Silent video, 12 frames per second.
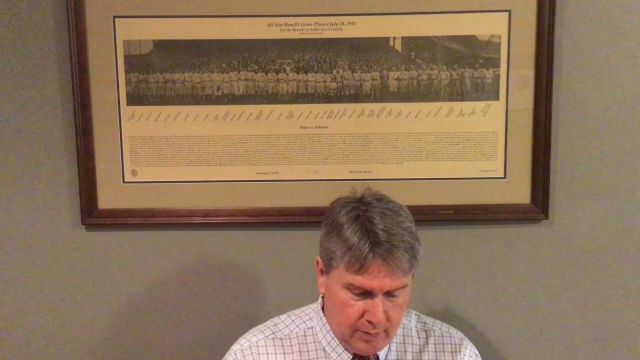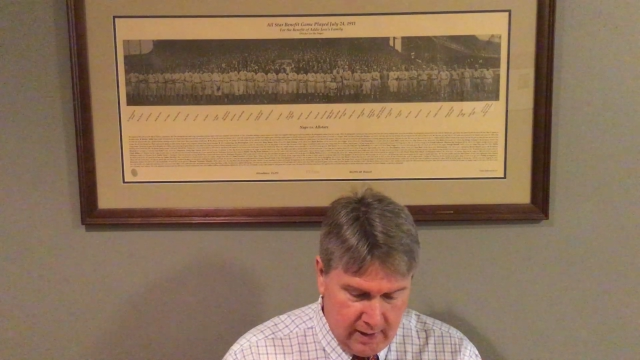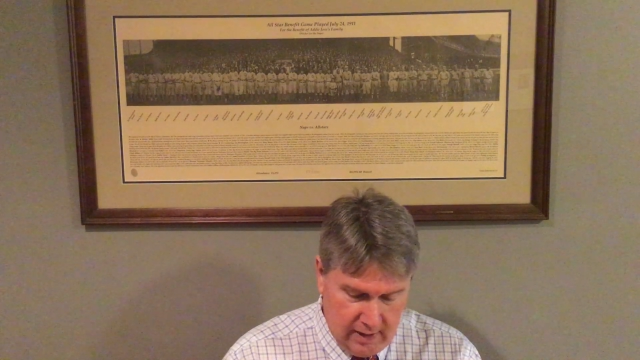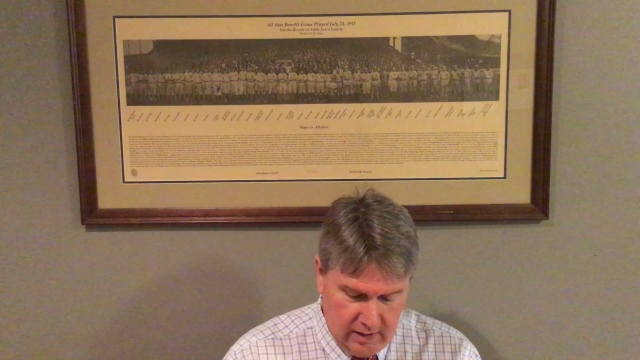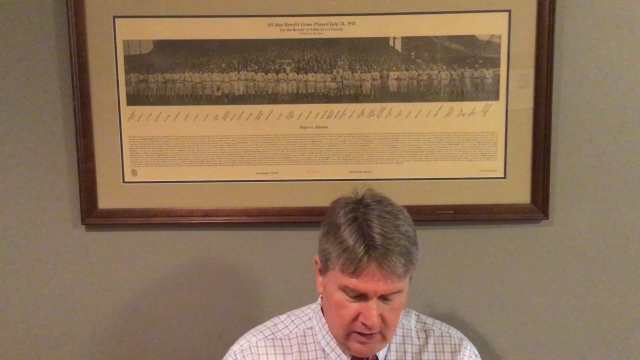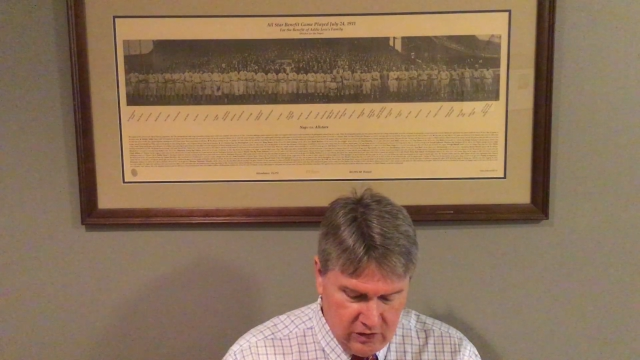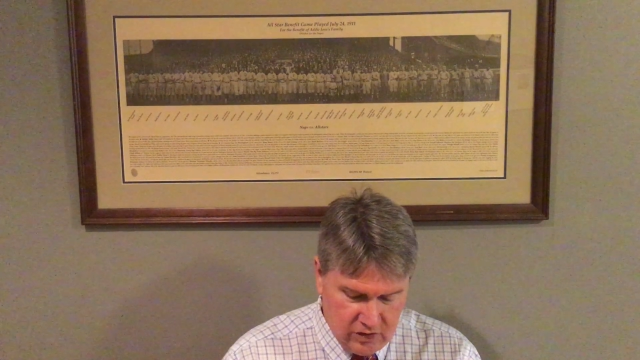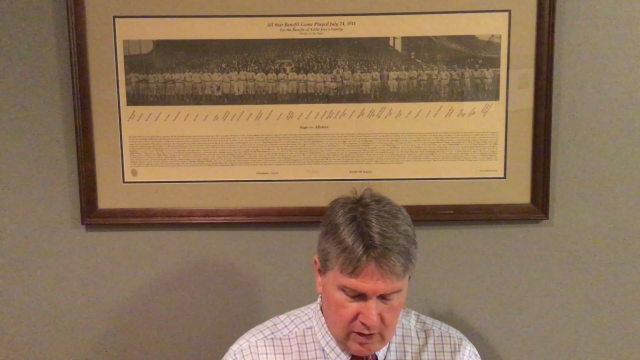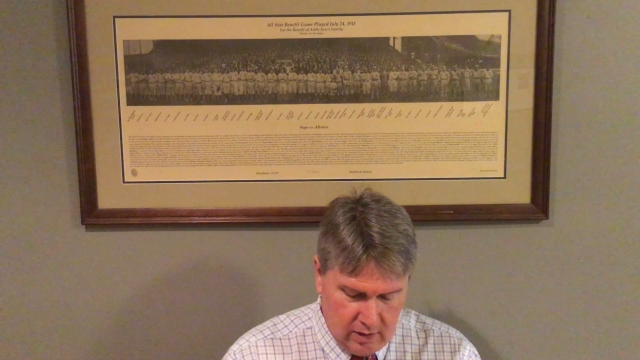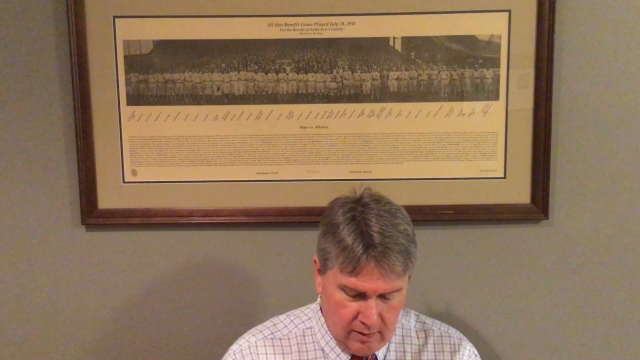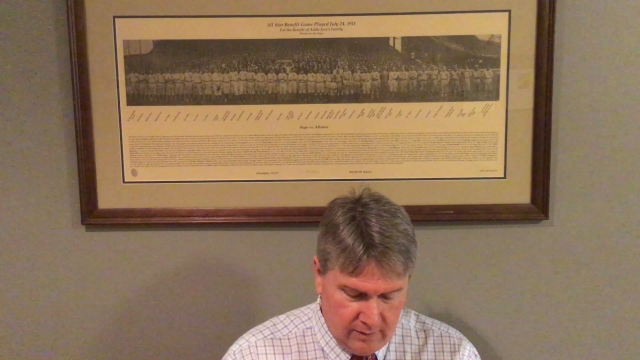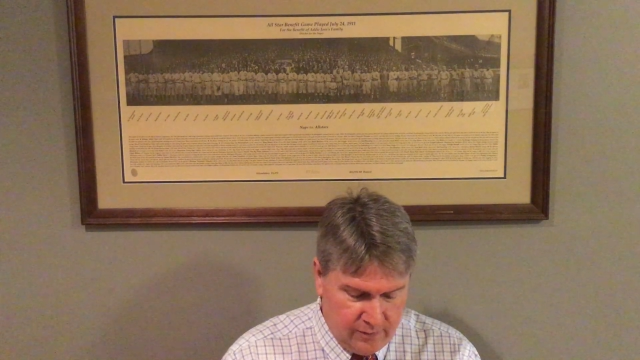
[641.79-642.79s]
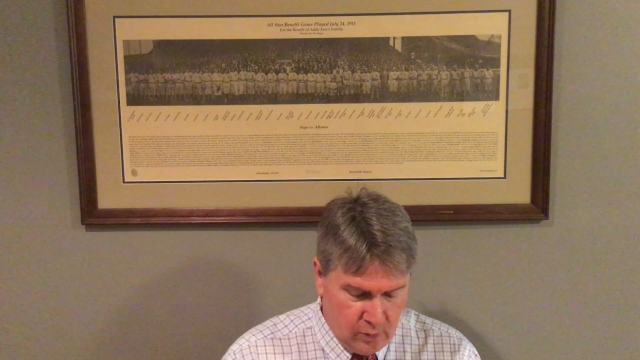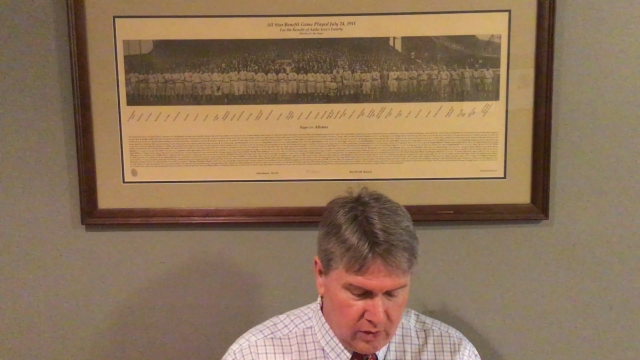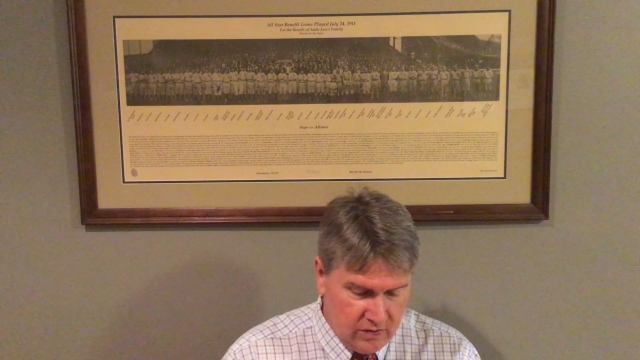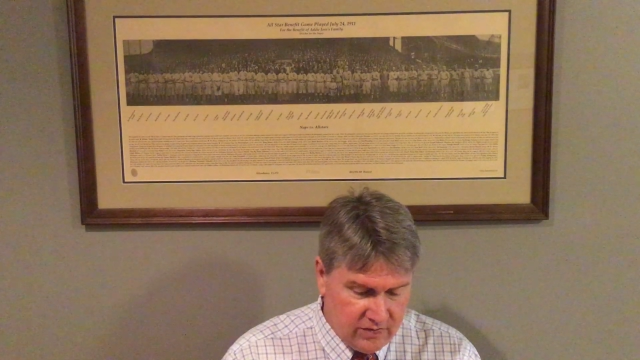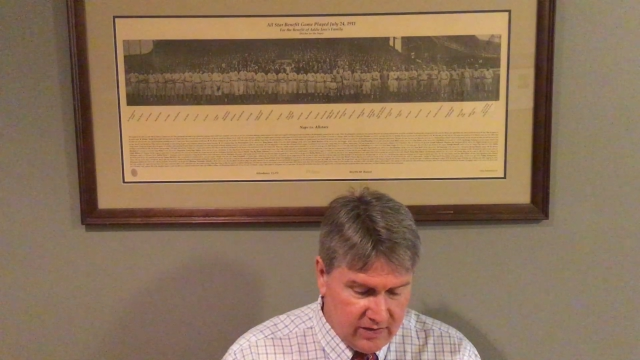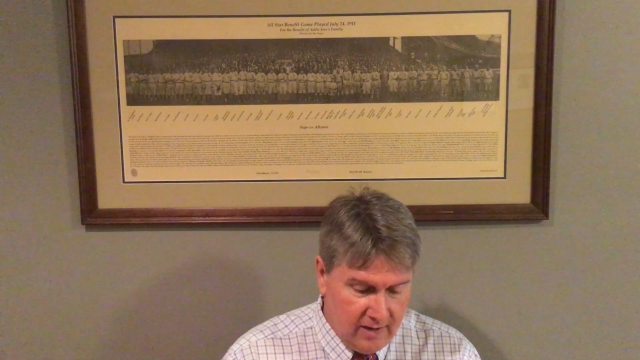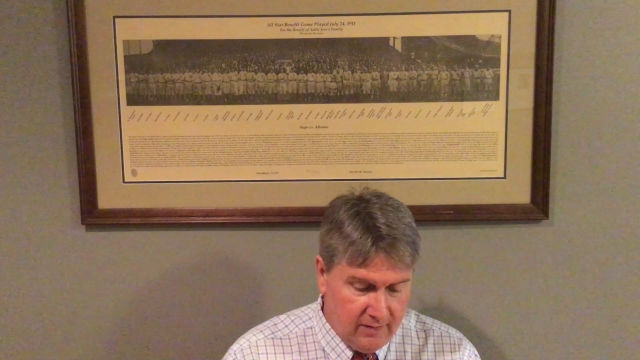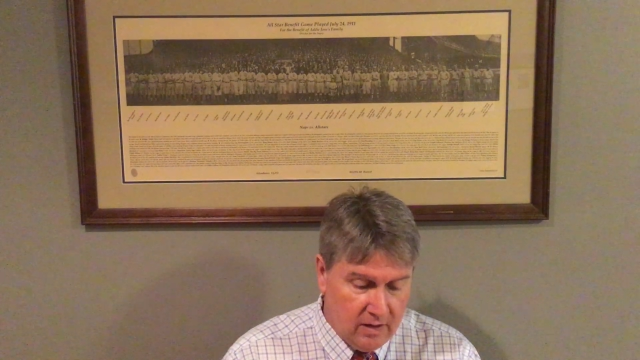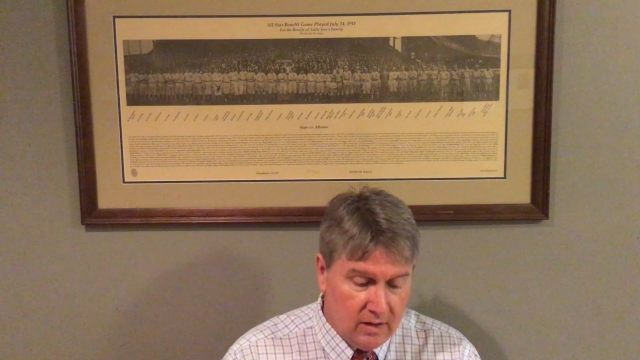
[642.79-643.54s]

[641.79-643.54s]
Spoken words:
page 47,